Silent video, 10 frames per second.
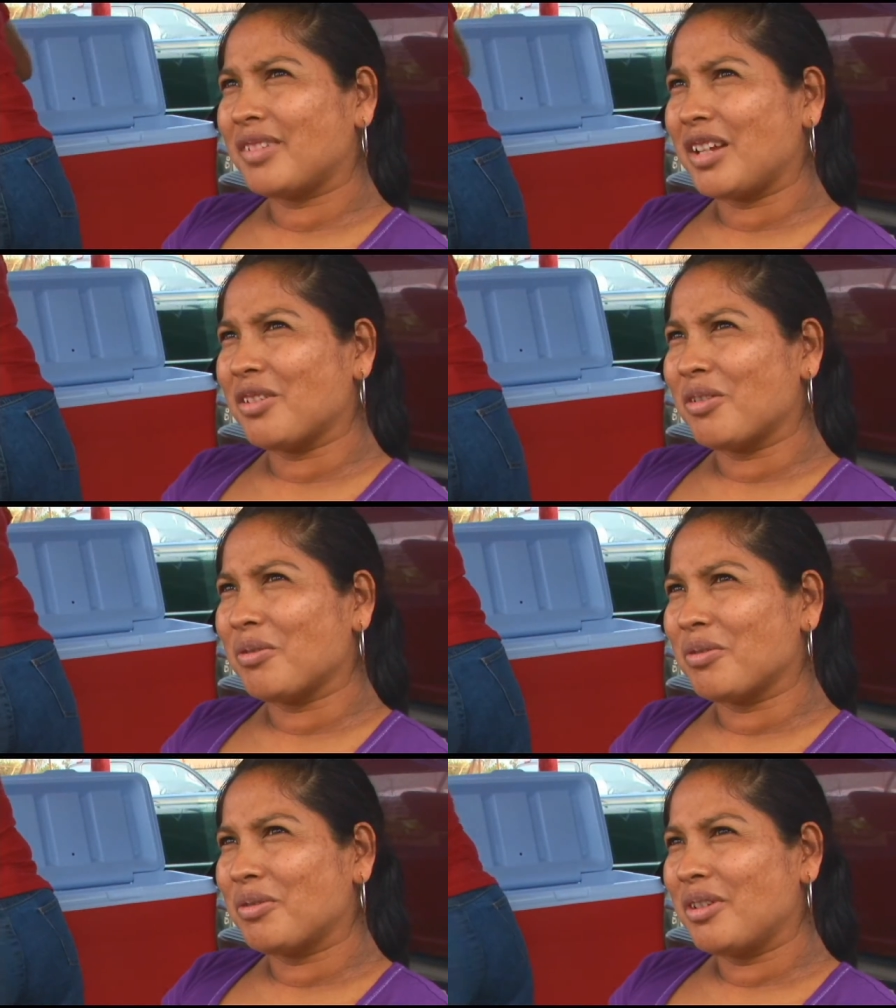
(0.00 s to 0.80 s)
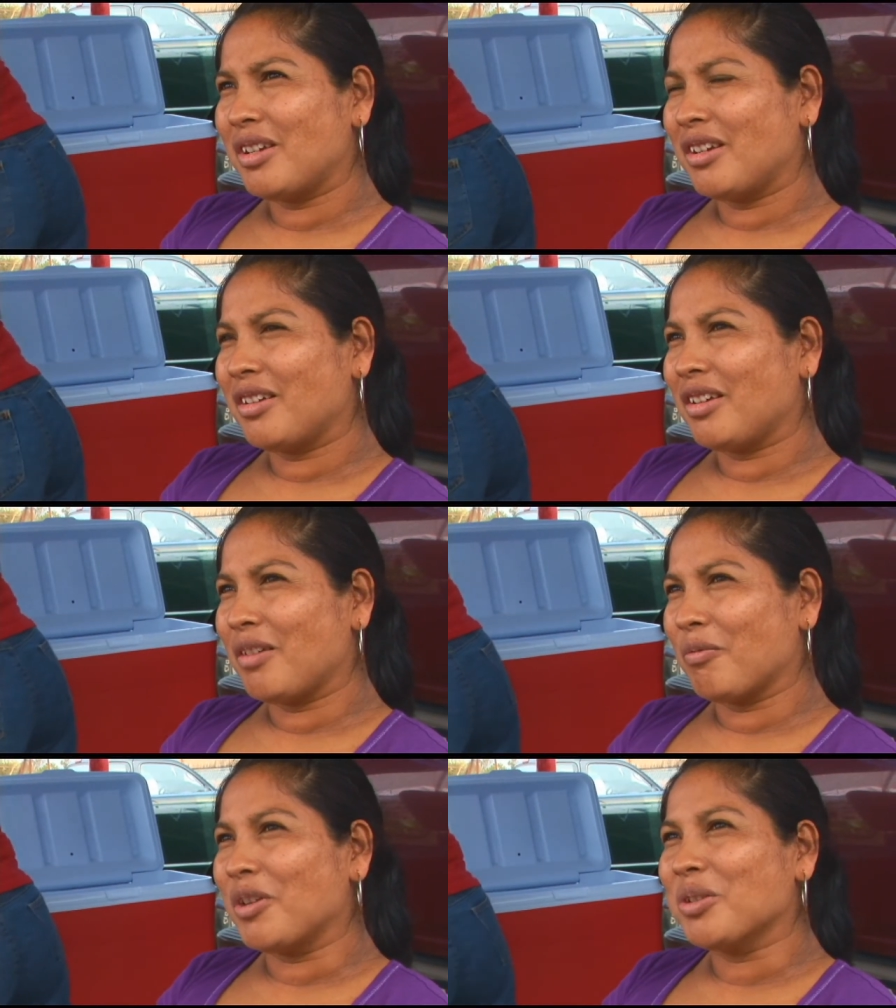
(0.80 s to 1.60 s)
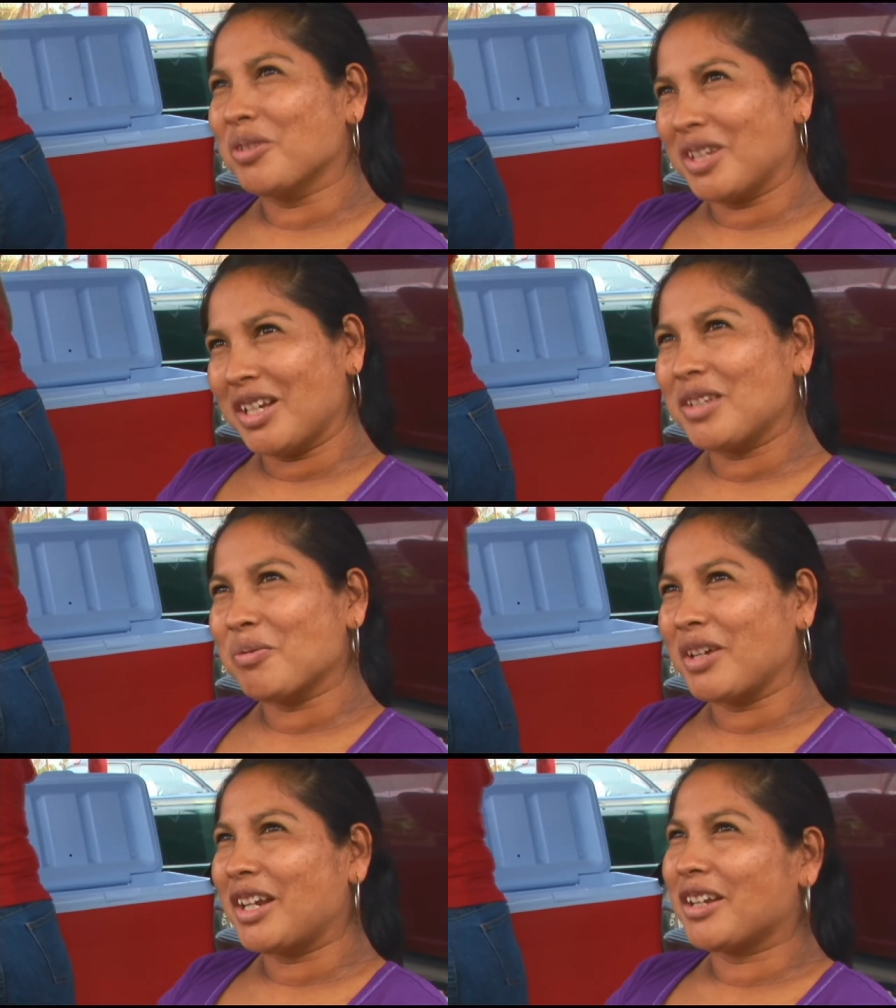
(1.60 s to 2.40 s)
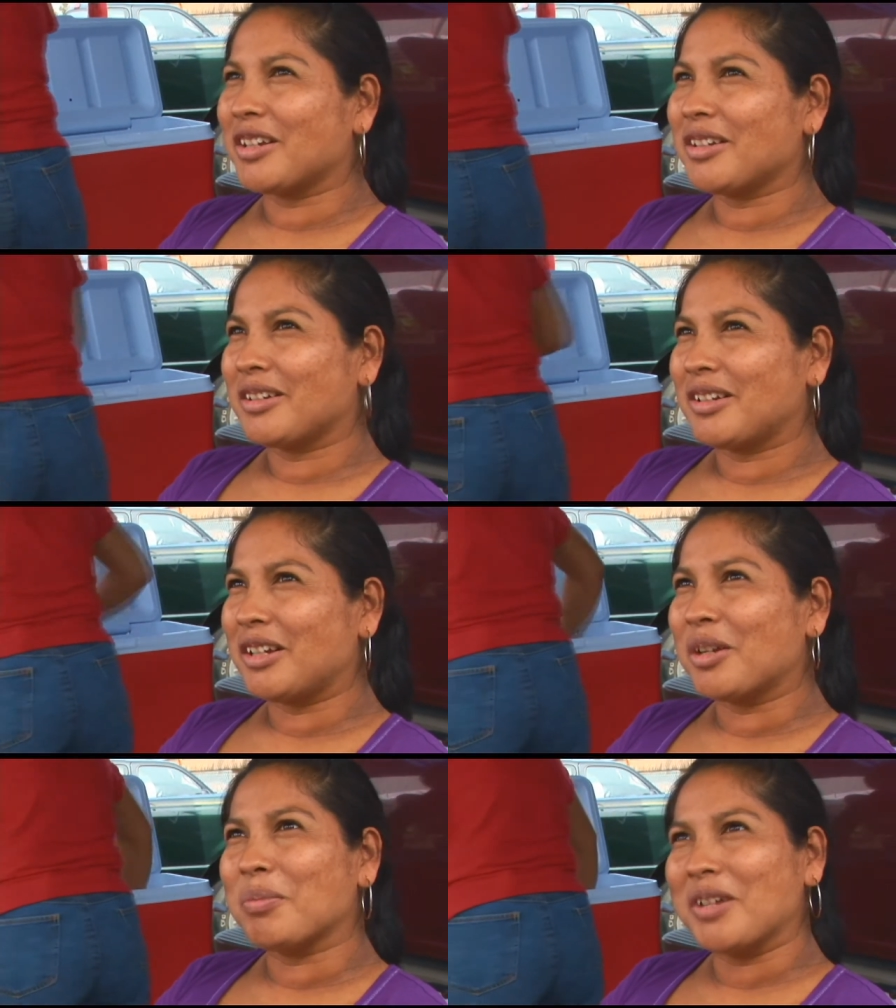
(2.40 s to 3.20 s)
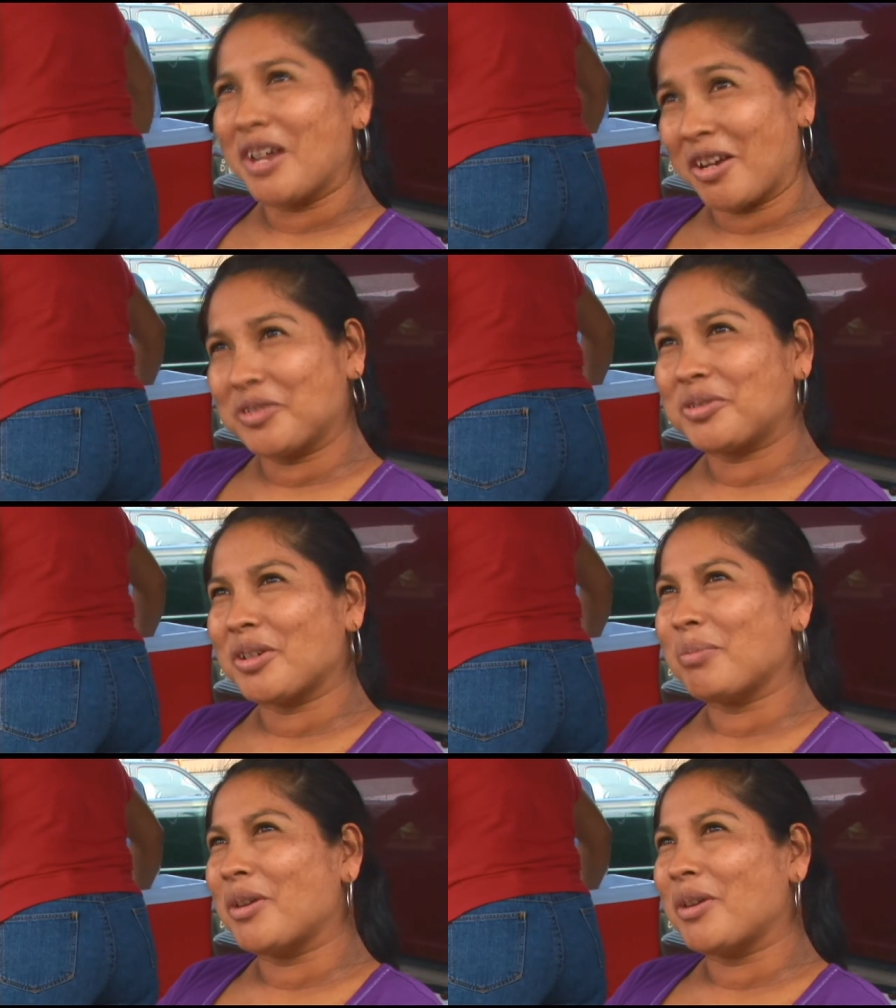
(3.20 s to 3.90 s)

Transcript: They know if we do this, we get a little bit extra